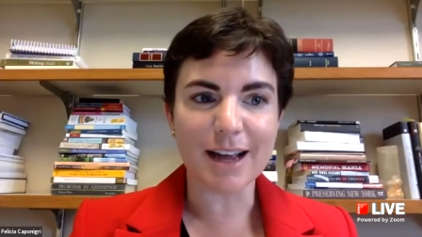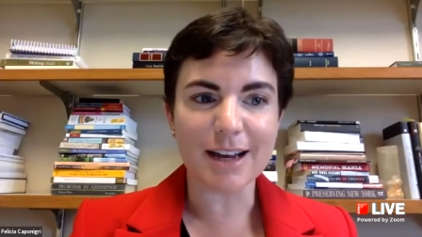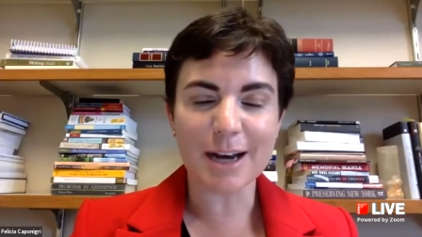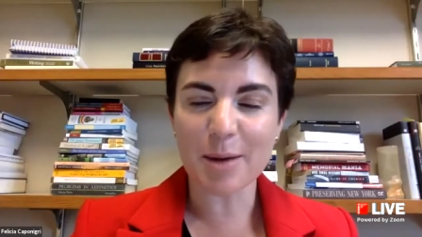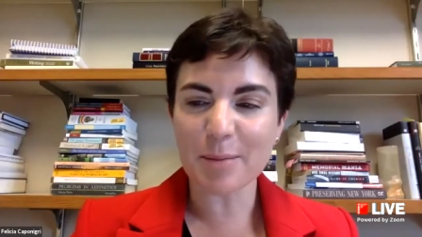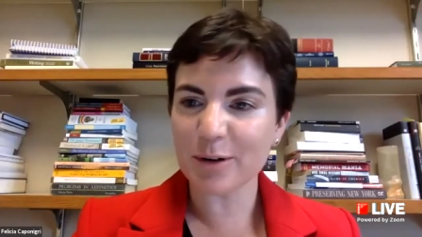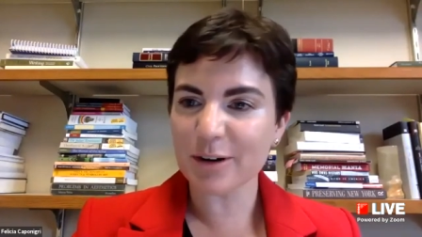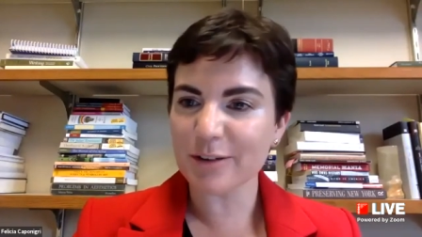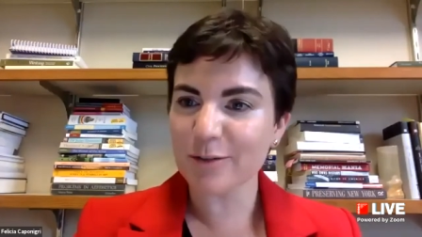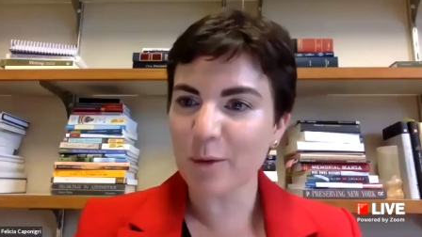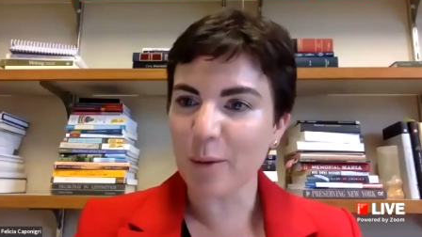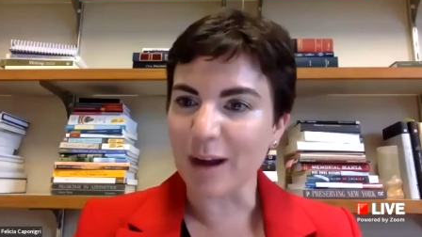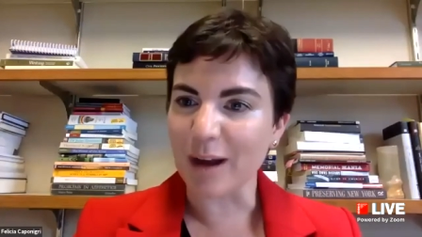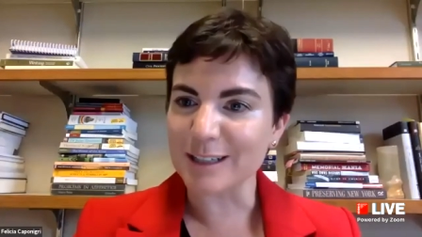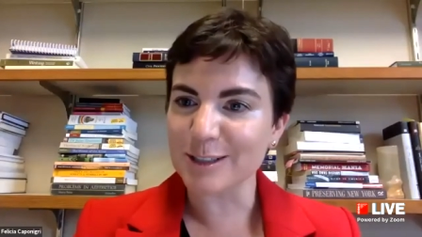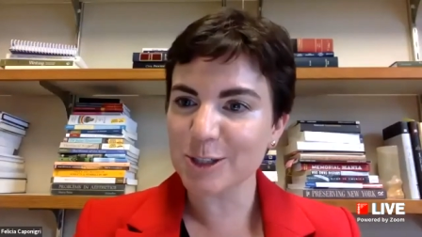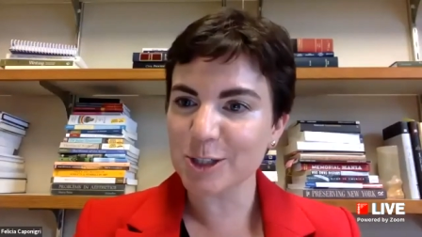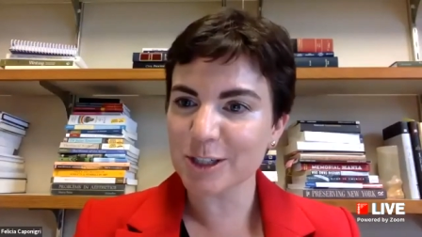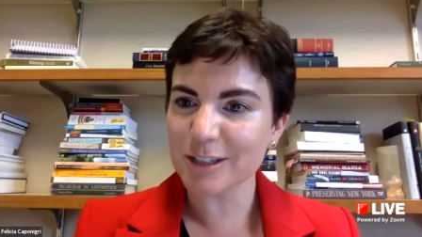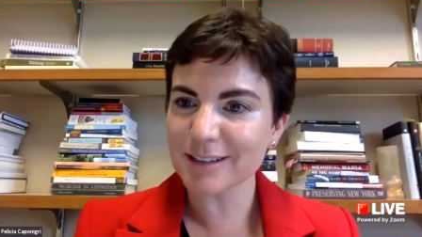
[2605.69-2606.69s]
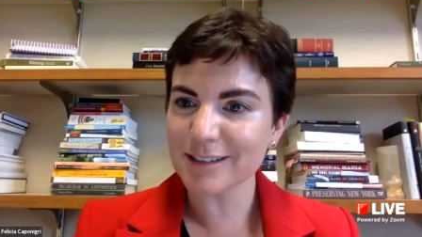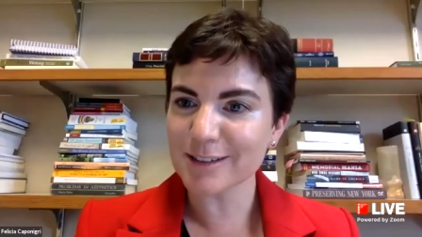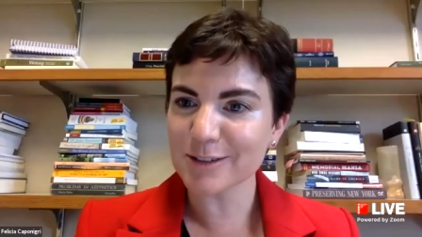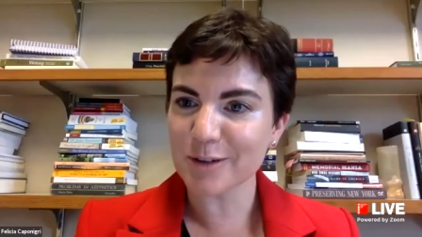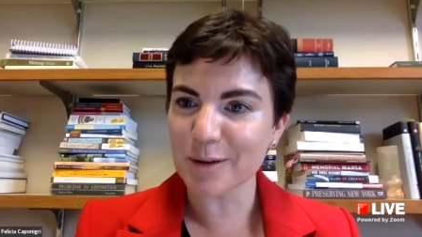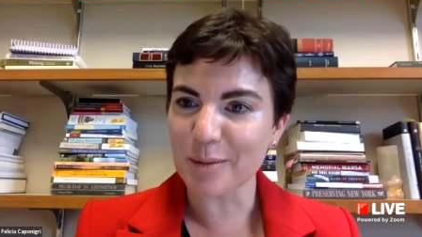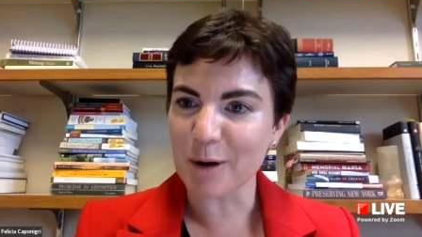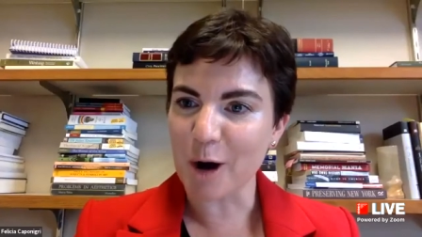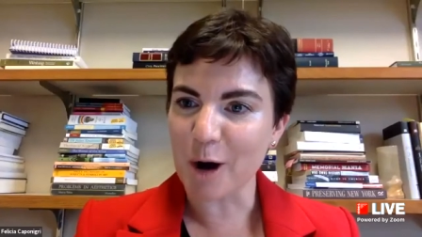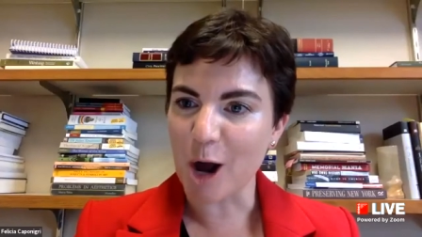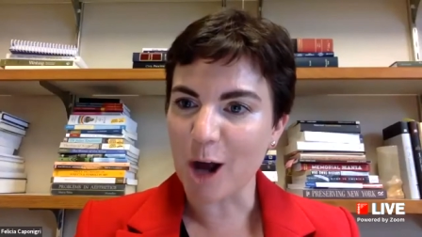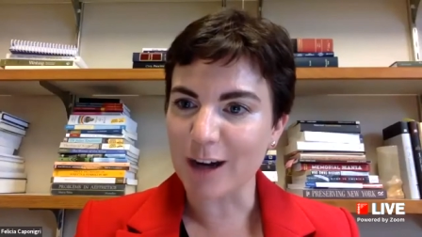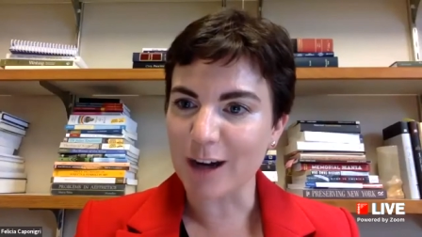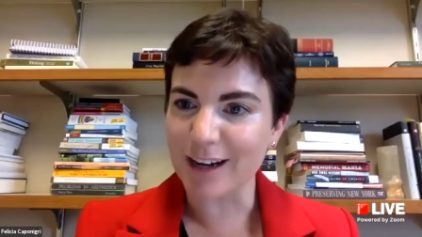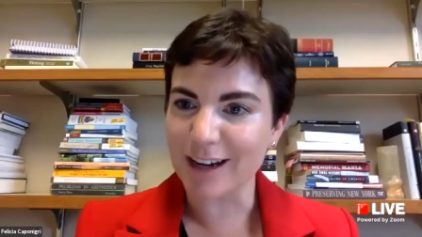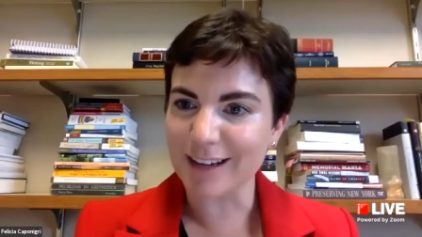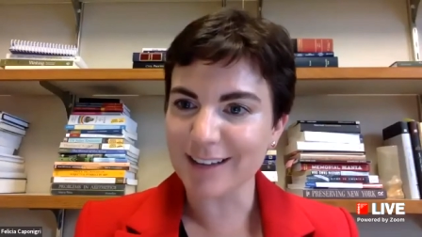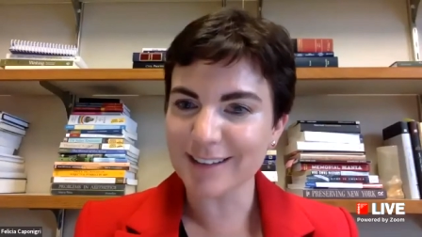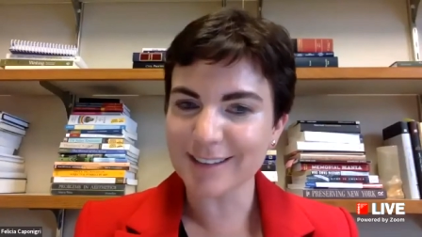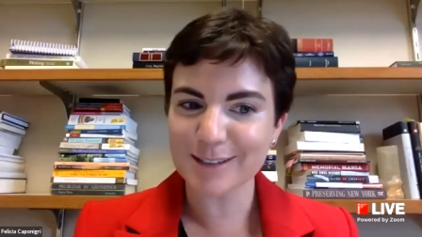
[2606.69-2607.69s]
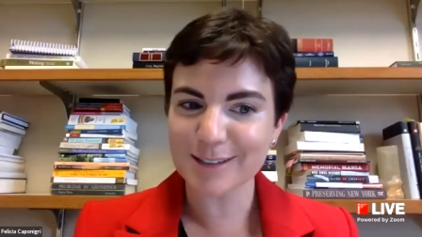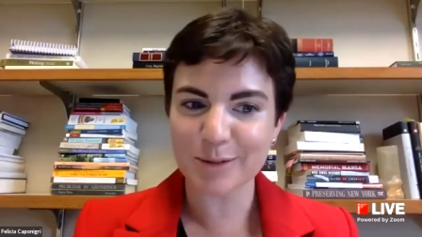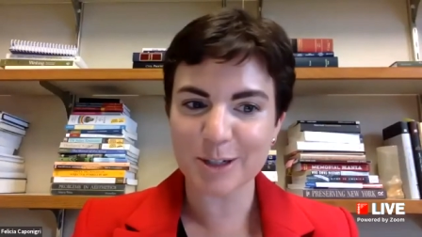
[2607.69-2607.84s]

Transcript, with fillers: a, number of questions from our audience,